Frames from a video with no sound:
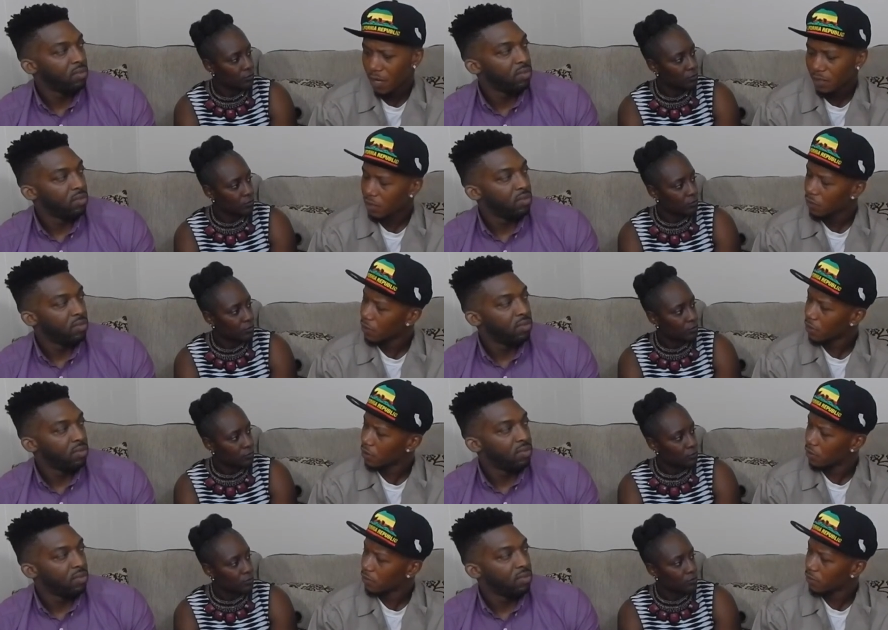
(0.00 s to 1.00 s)
Speaker 1: flies out the window.
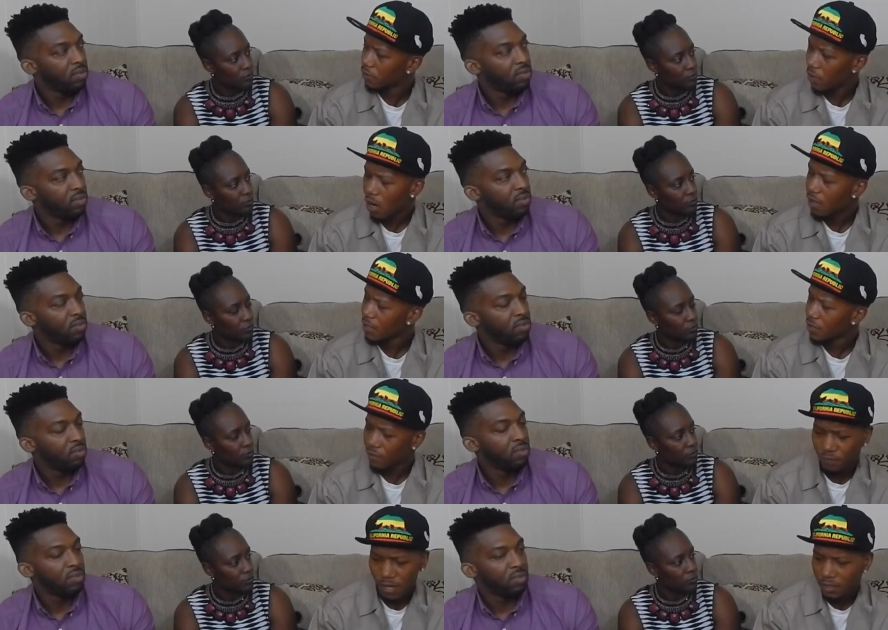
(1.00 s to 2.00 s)
Mm-hmm. All that stuff
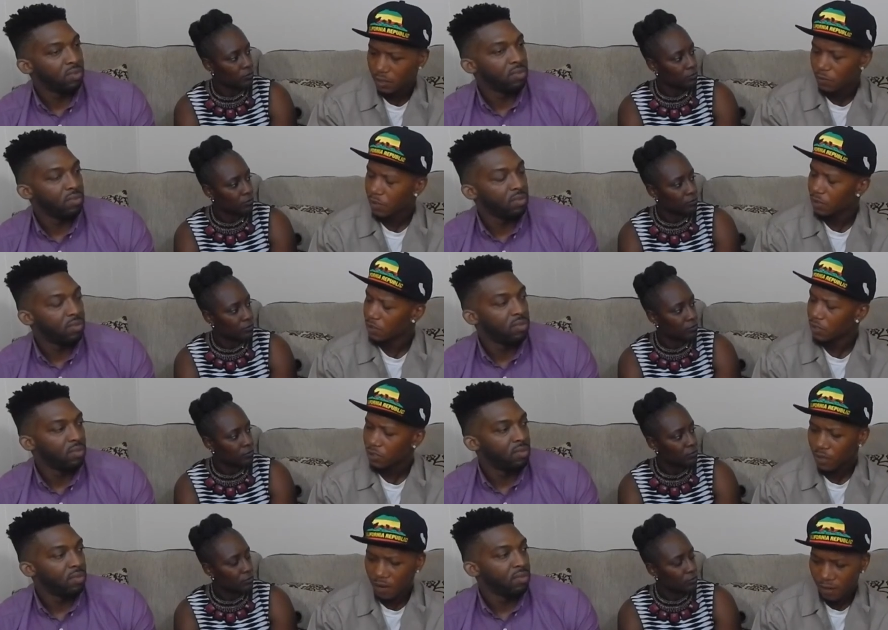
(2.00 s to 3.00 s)
flies out the window as soon as
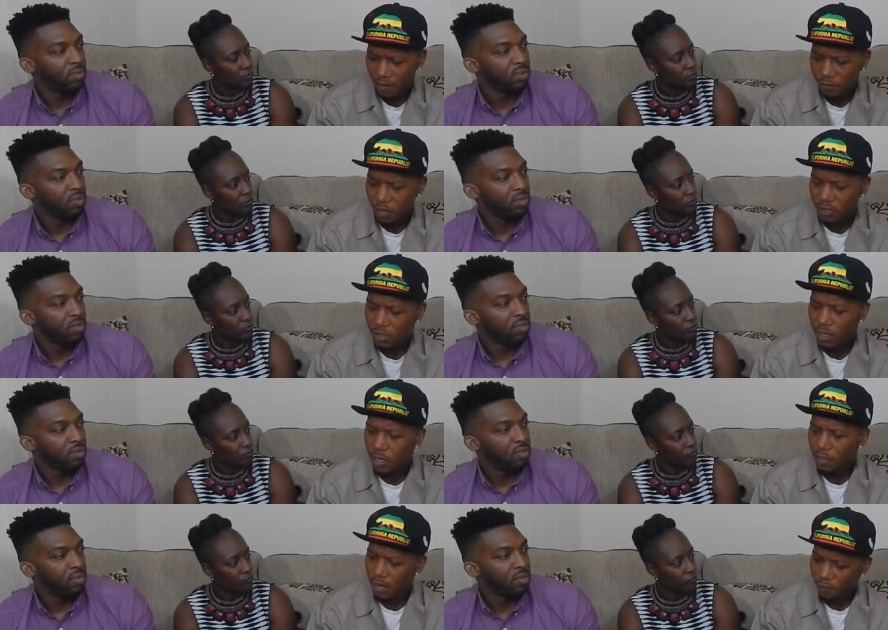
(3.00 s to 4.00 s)
you have that first,
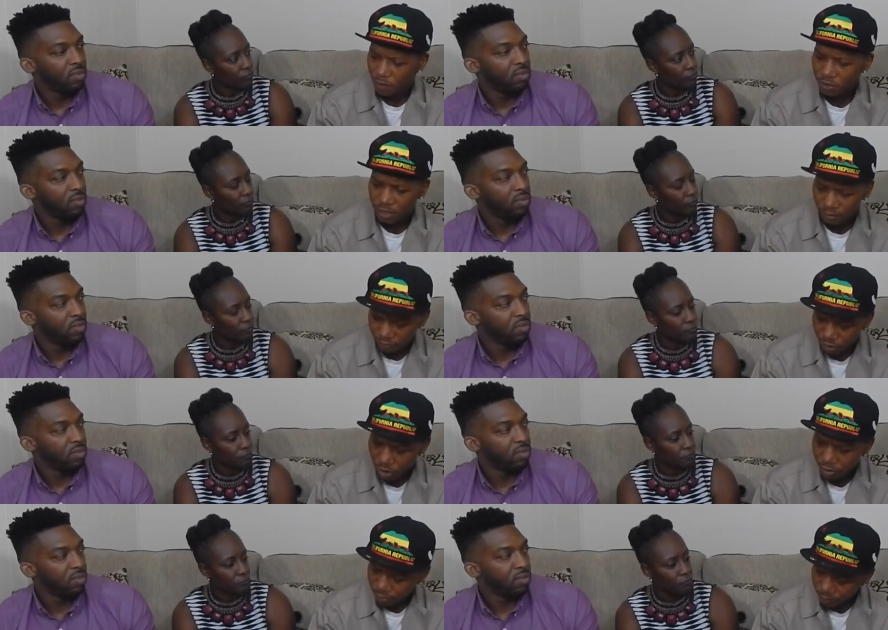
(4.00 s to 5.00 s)
that first, you
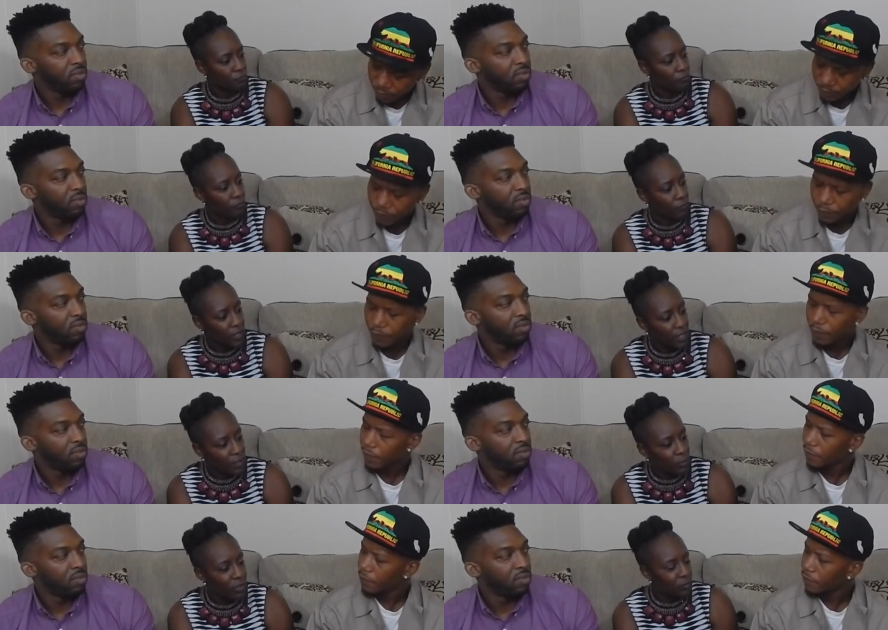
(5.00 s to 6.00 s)
know.
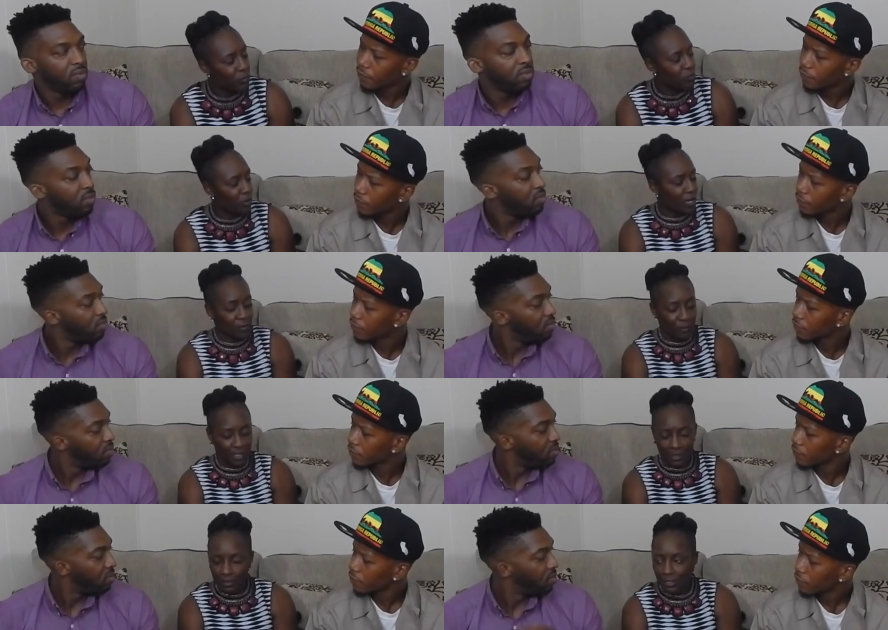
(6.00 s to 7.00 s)
Speaker 2: Well, you, brought
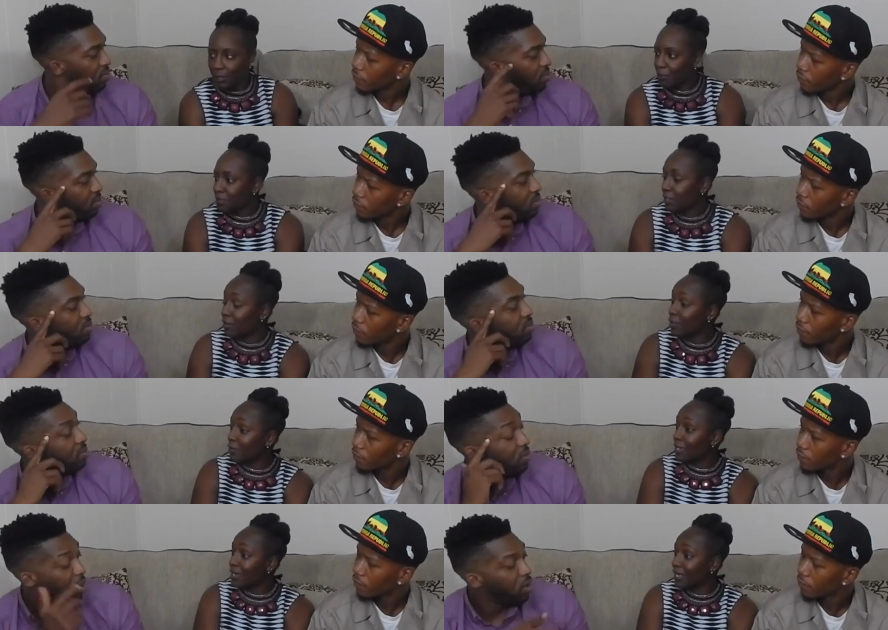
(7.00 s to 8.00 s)
what. Well, uh, I'm sorry.
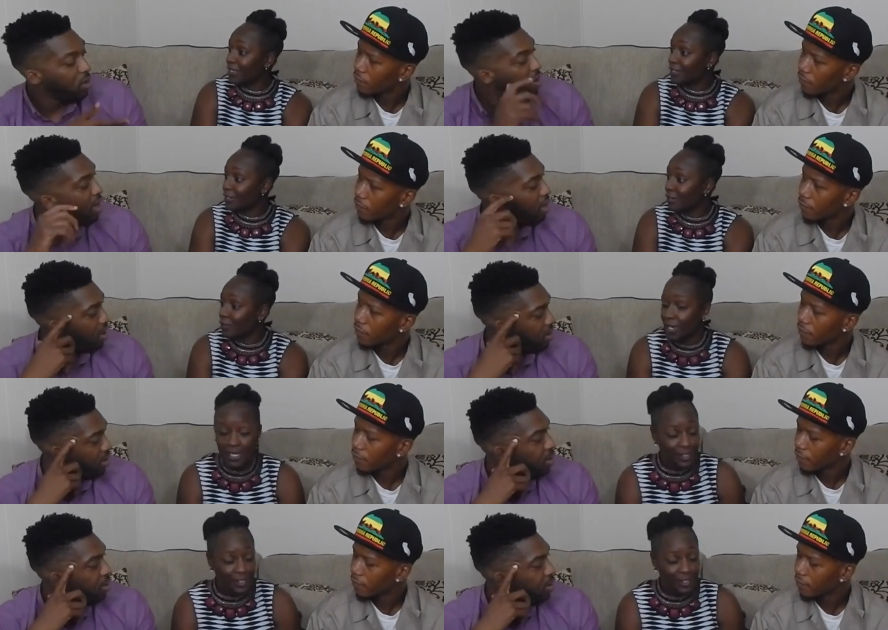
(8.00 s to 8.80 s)
Go ahead. No, Okay.